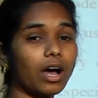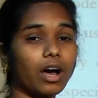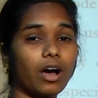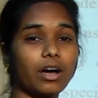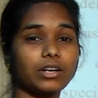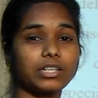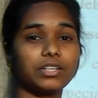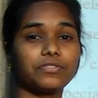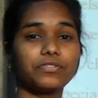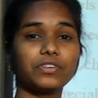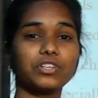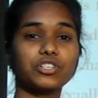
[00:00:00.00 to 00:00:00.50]

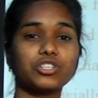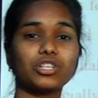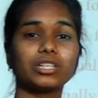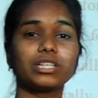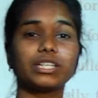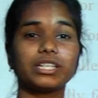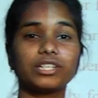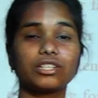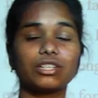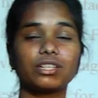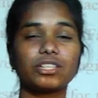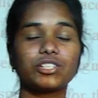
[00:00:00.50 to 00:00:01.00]
artificial
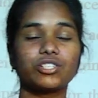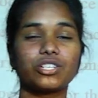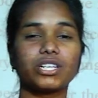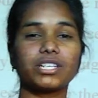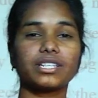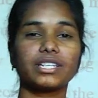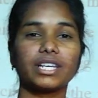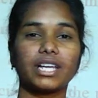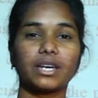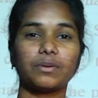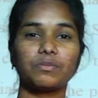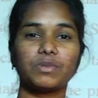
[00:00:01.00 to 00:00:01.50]

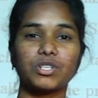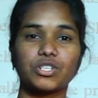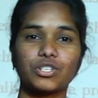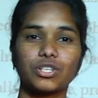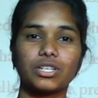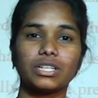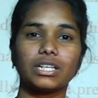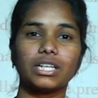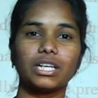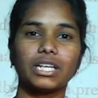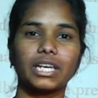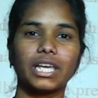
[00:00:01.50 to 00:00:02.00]
intelligence and
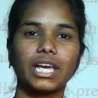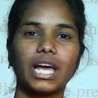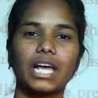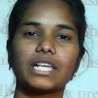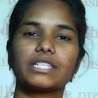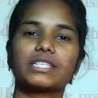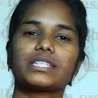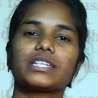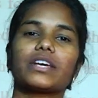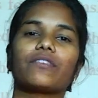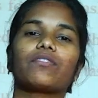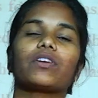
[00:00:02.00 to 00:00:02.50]
machine learning
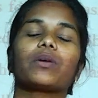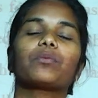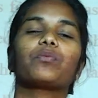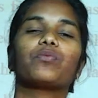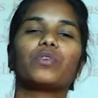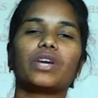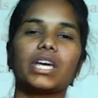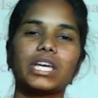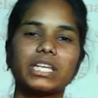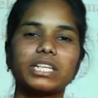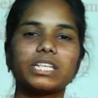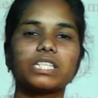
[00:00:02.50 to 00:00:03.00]
has developed
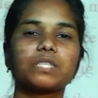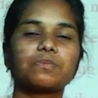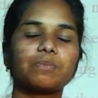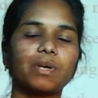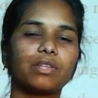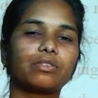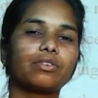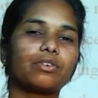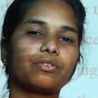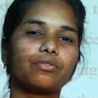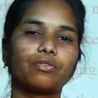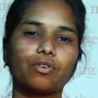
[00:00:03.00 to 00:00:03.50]
various
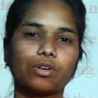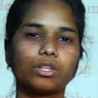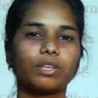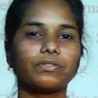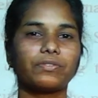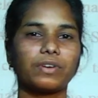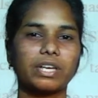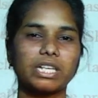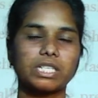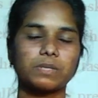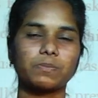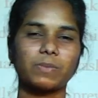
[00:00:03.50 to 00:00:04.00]
methods for the
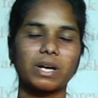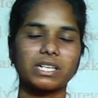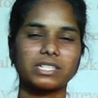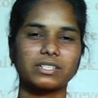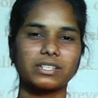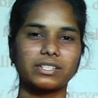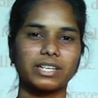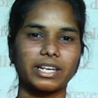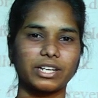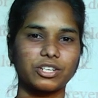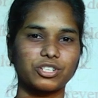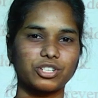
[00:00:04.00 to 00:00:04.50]
face mask
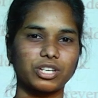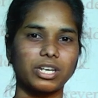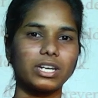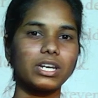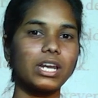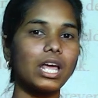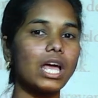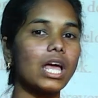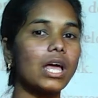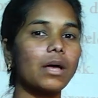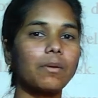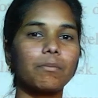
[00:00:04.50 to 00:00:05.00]

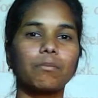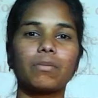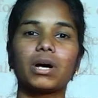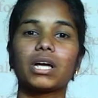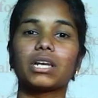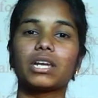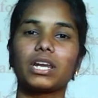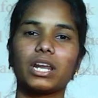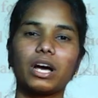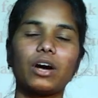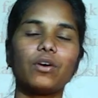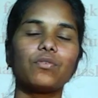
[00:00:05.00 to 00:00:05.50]
detection.
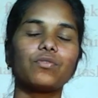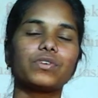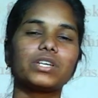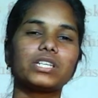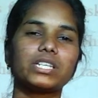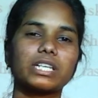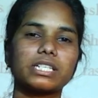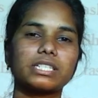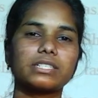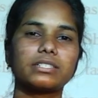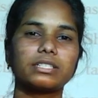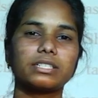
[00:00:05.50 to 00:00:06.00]
But now we
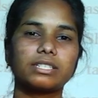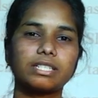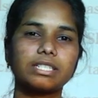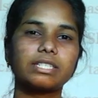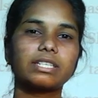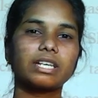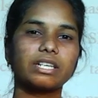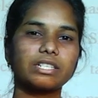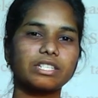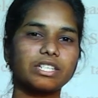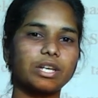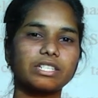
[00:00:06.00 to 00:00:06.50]

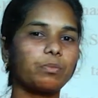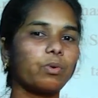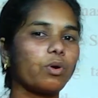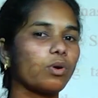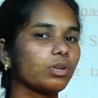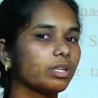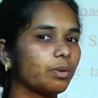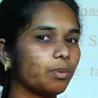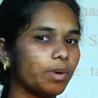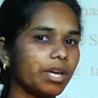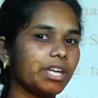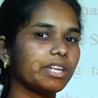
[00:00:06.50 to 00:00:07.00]
discussed
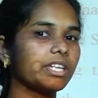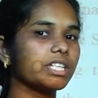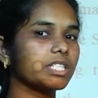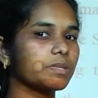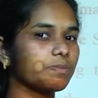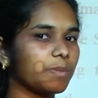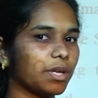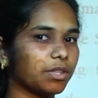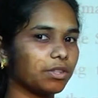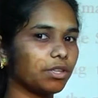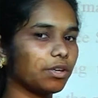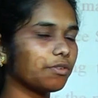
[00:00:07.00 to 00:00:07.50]
about the various
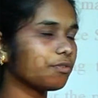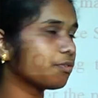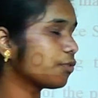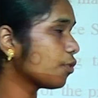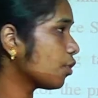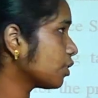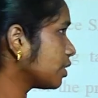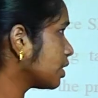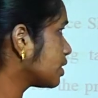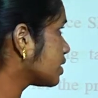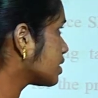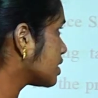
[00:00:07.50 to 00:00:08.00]
method
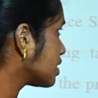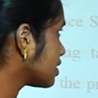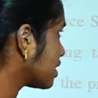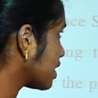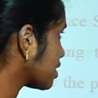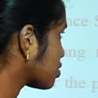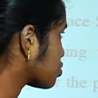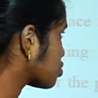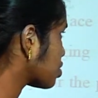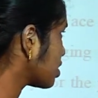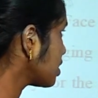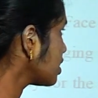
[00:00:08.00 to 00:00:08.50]
for the
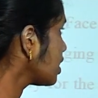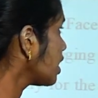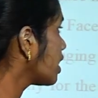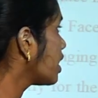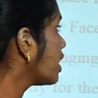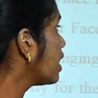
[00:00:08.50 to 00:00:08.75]
detection.